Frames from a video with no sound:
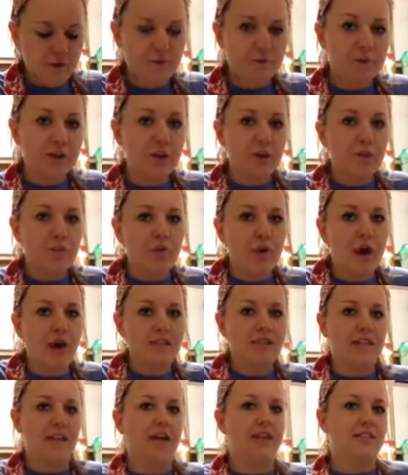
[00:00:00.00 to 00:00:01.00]
further
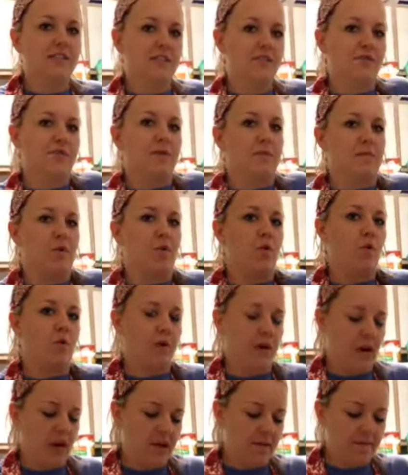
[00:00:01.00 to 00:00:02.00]
processed from a whole
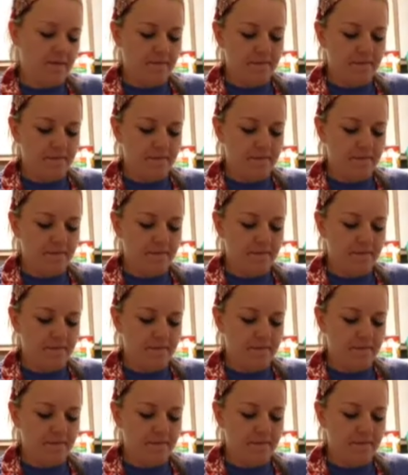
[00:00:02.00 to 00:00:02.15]
cut.